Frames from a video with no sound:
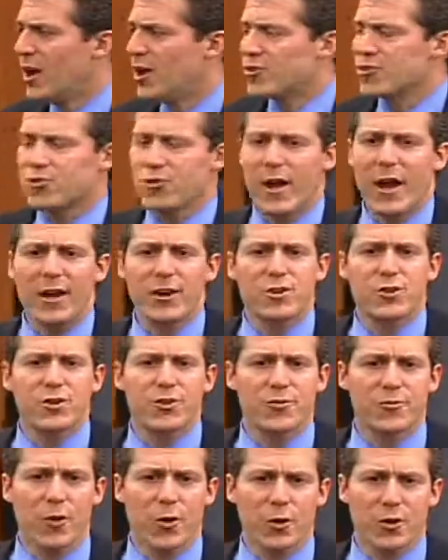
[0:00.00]

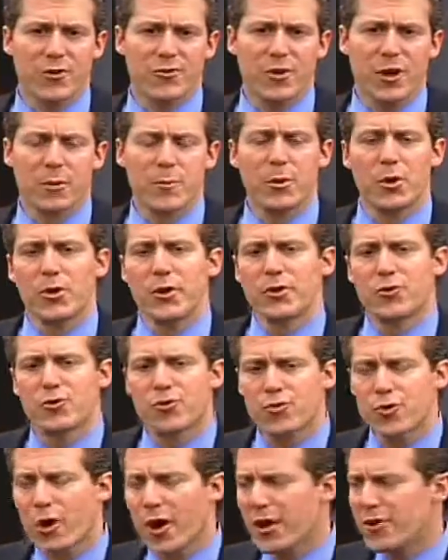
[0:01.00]
Strategies focused on building
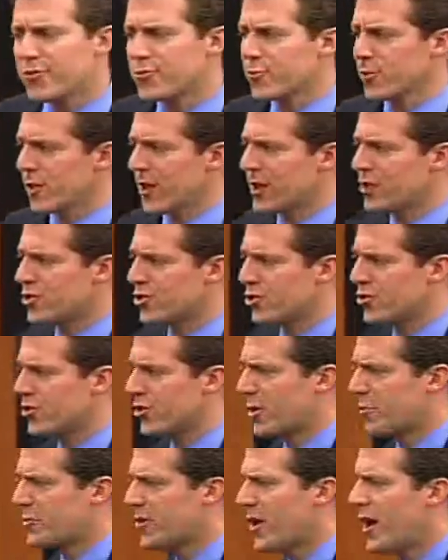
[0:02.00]
trust,
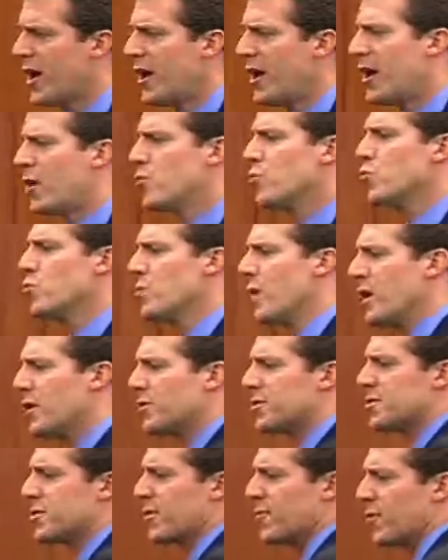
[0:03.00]
relationships, and
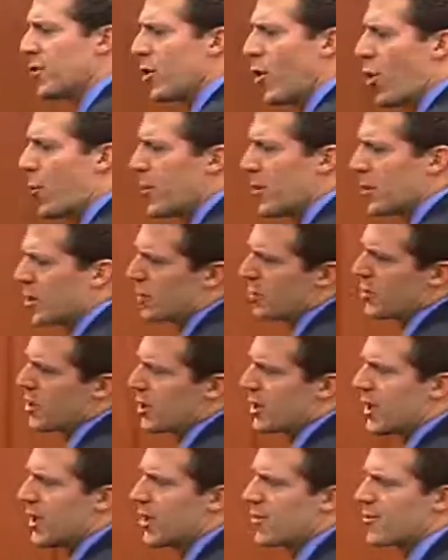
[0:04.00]
relatively open
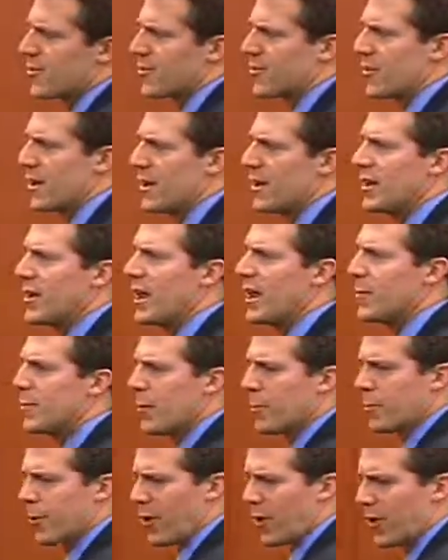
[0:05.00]
communications that
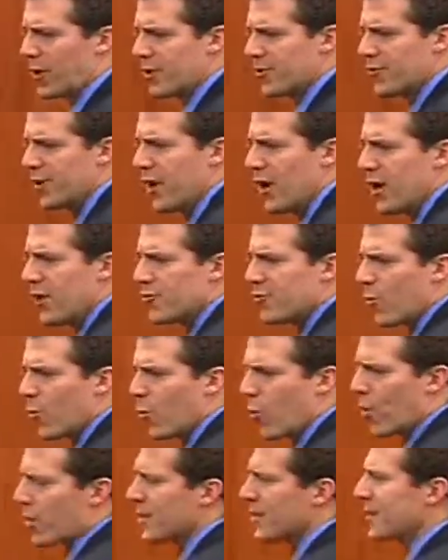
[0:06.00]
enable parties to
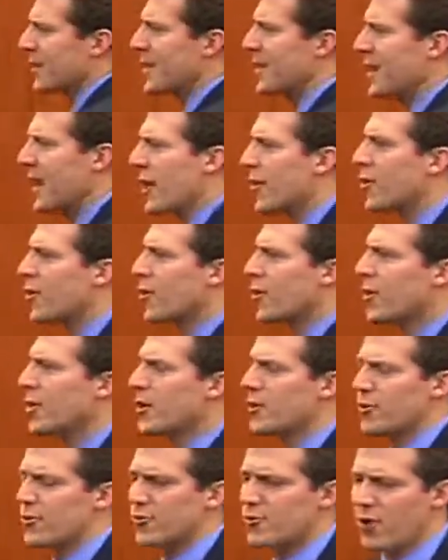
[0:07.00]
work together
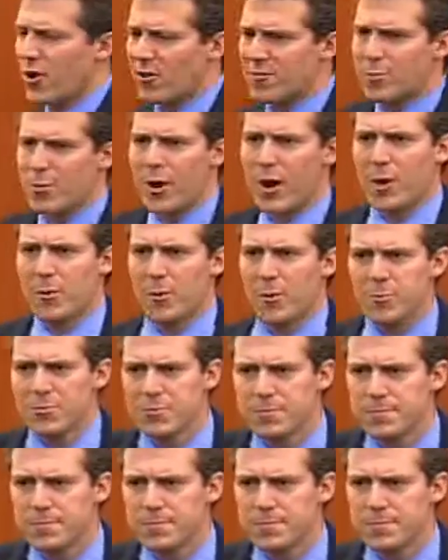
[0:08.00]
to solve problems.